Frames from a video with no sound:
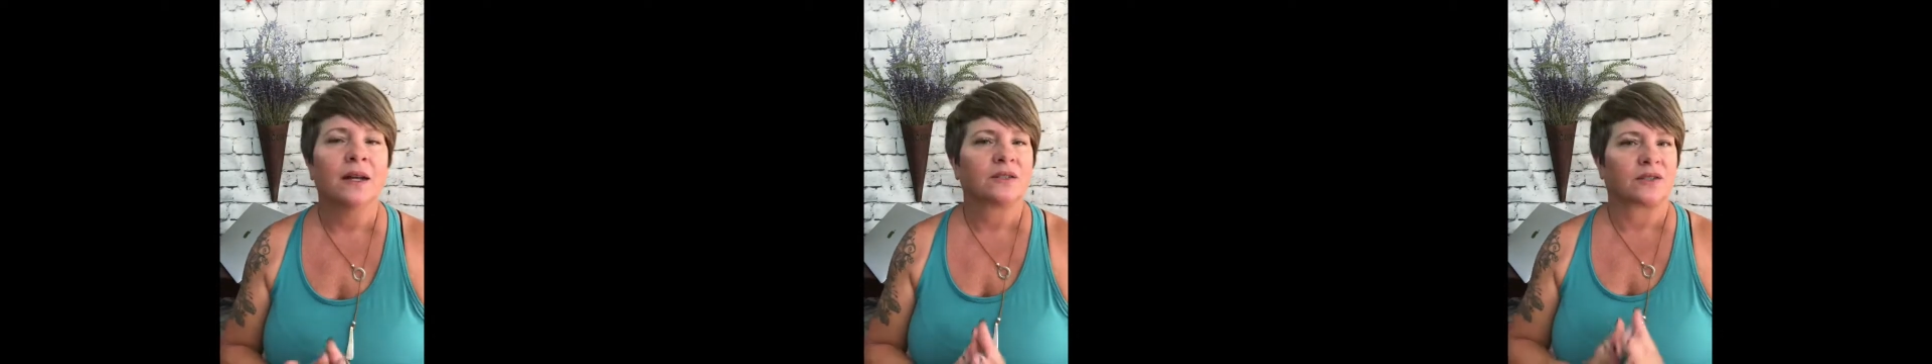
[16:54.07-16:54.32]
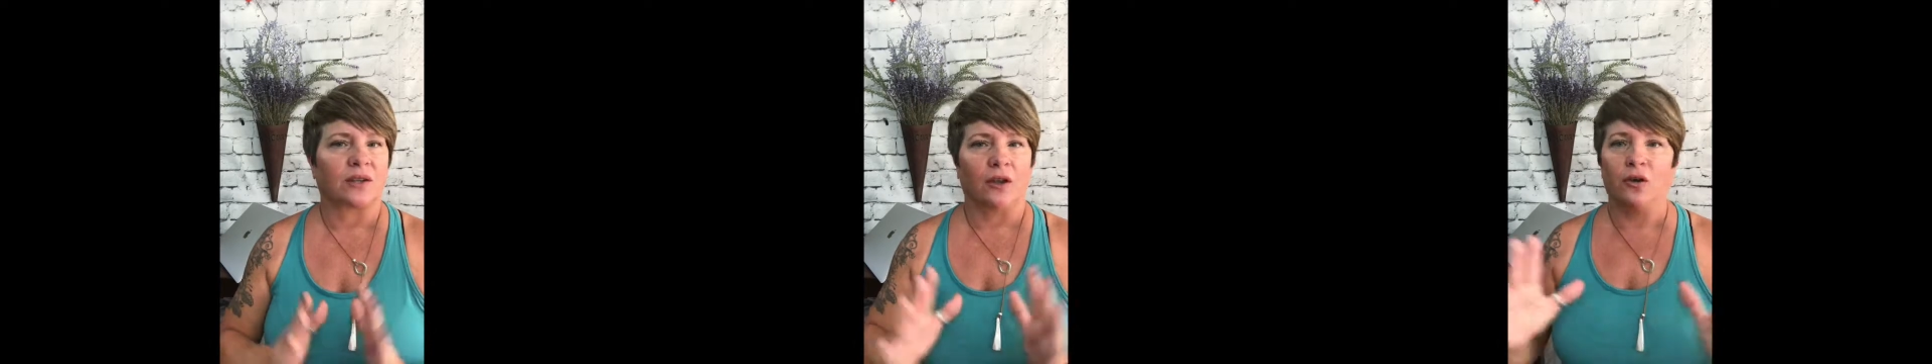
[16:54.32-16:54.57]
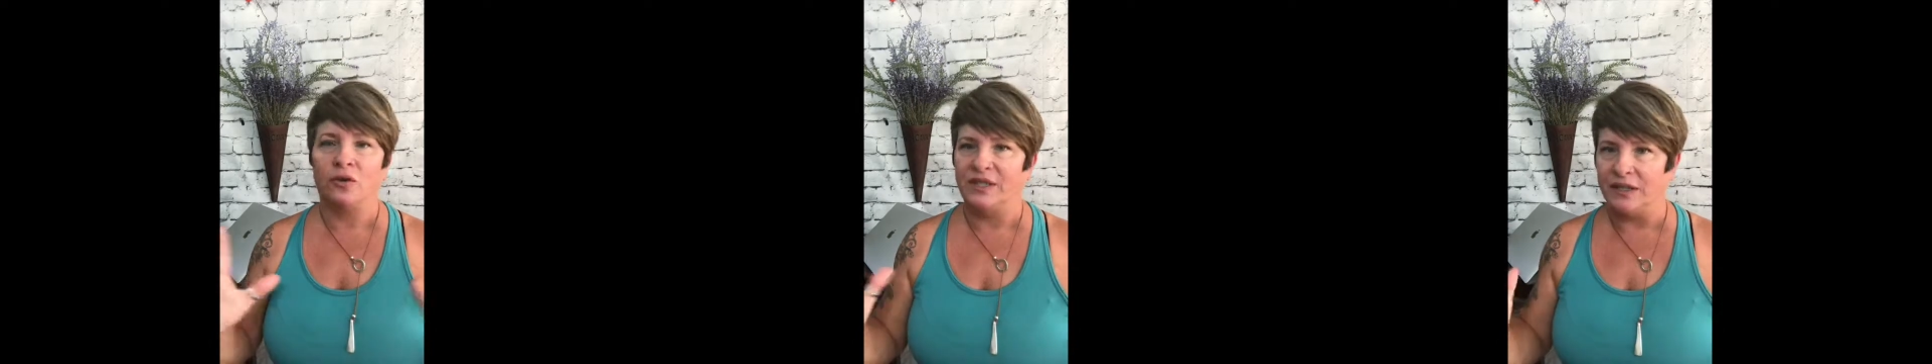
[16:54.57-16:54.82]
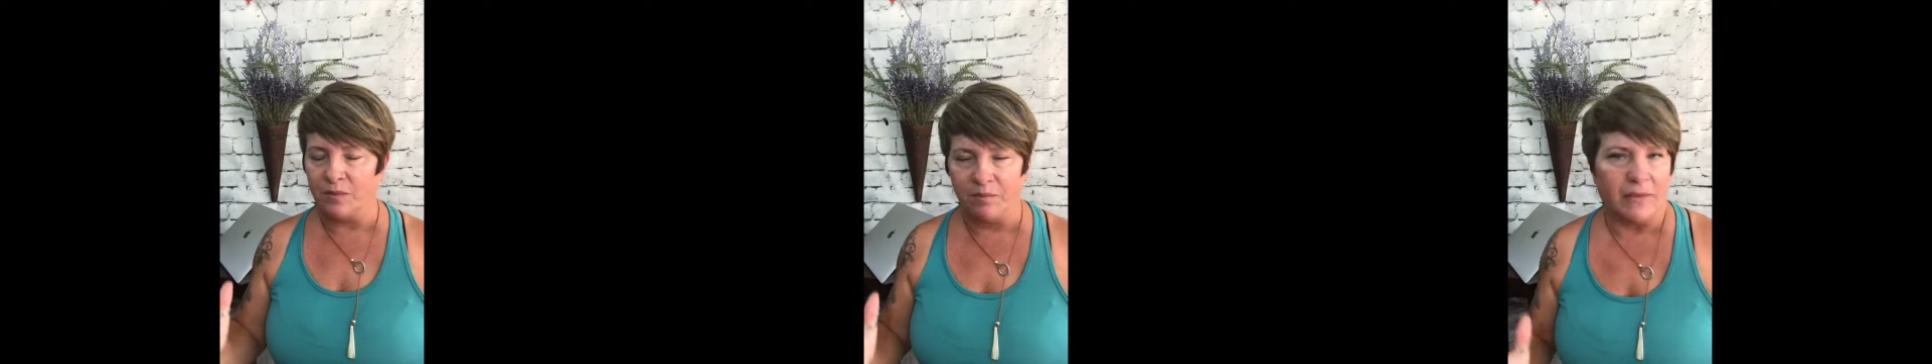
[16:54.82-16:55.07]
Slow,
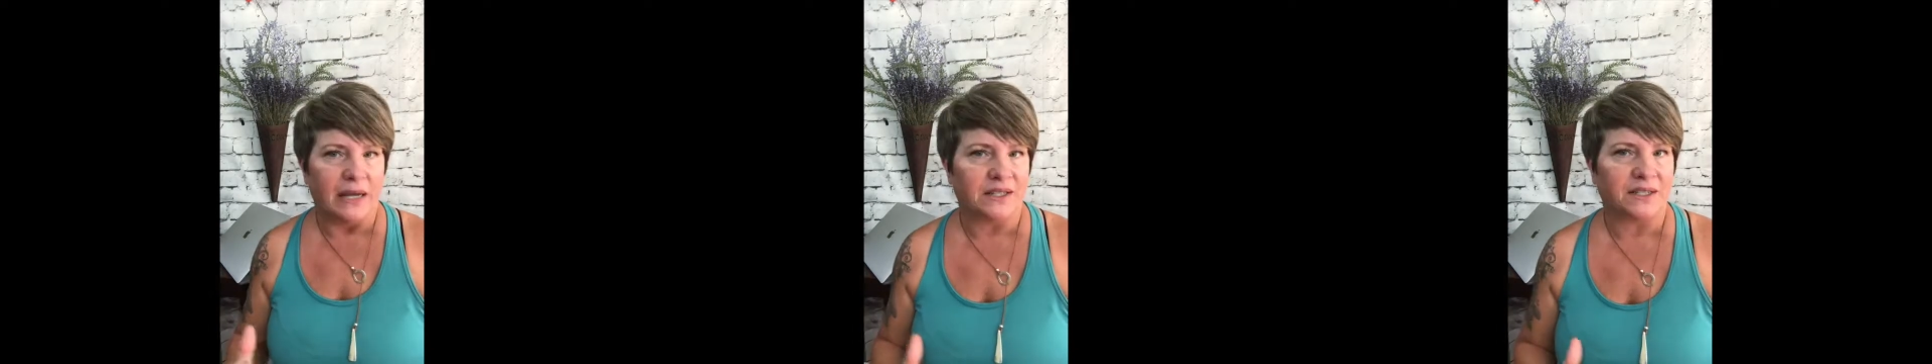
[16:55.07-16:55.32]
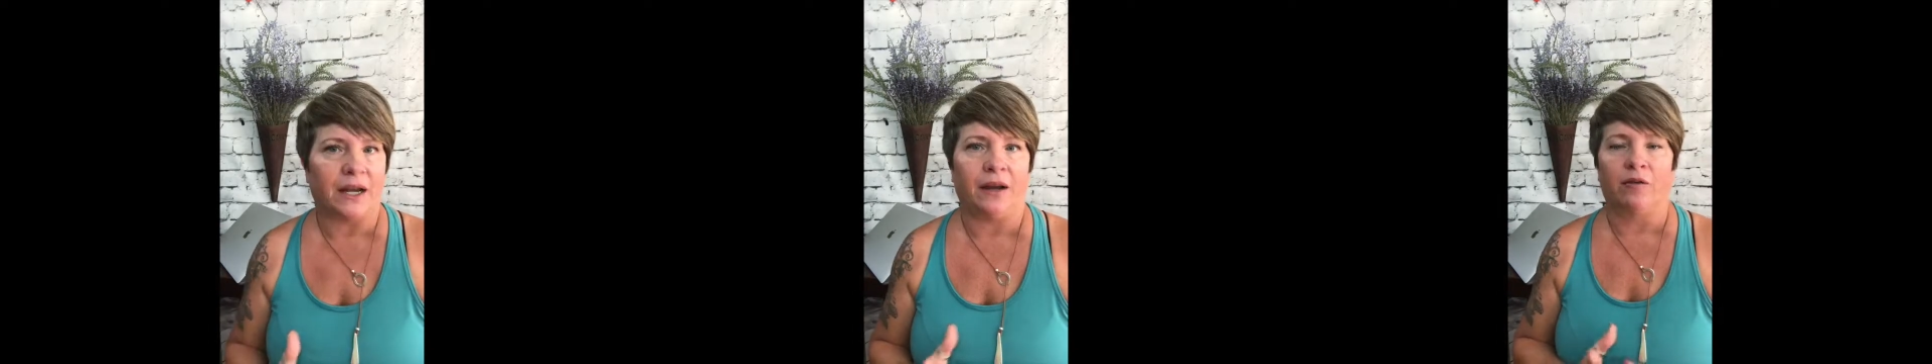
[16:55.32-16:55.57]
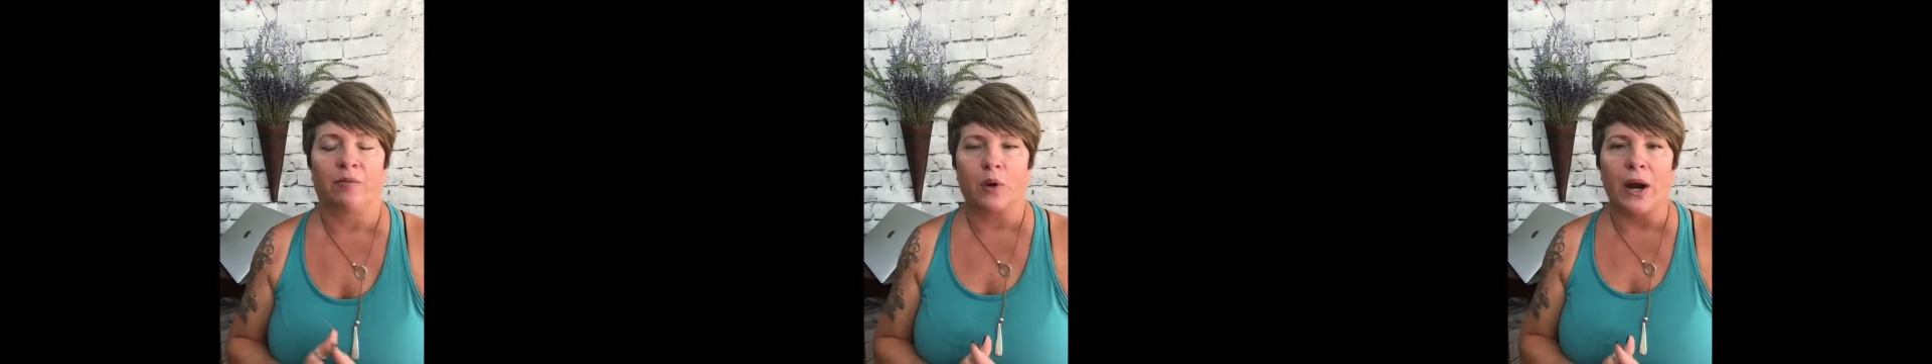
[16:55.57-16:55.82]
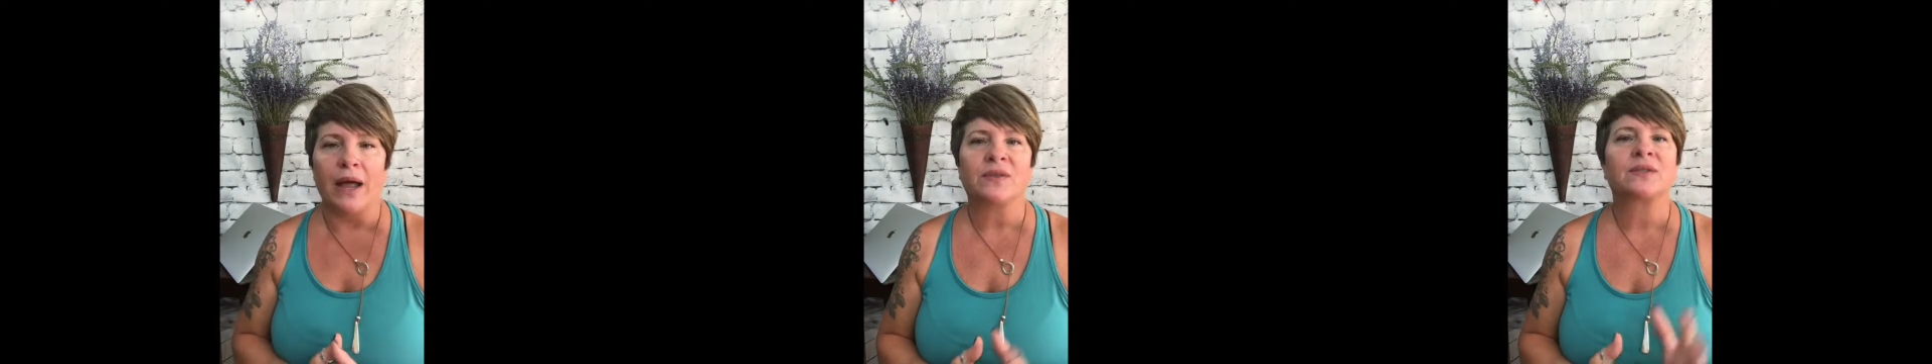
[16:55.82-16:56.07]
deep, meditative
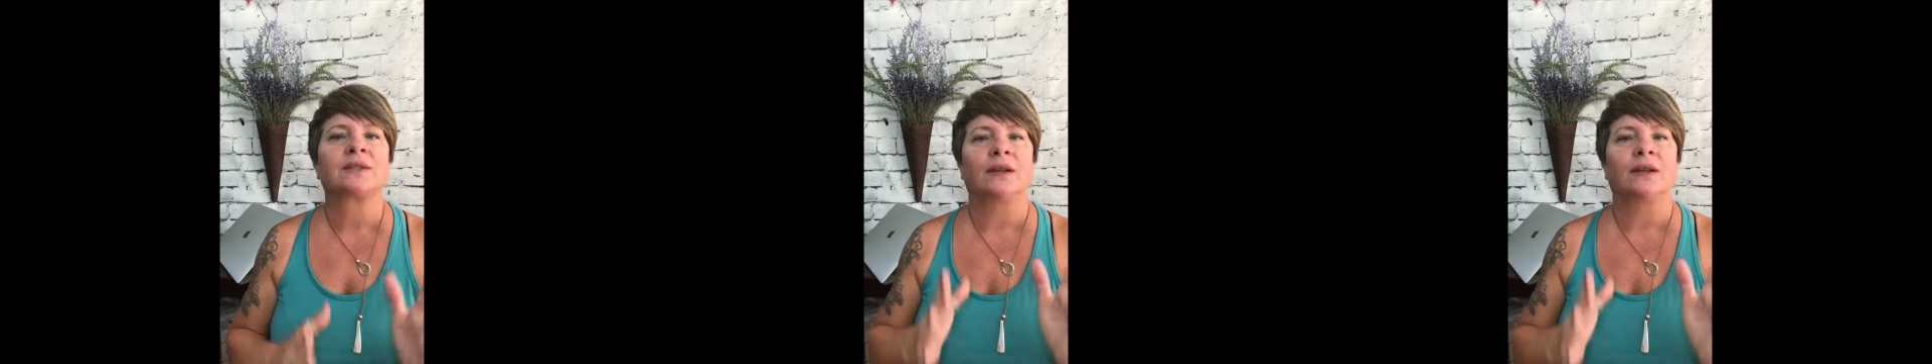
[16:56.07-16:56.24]
breaths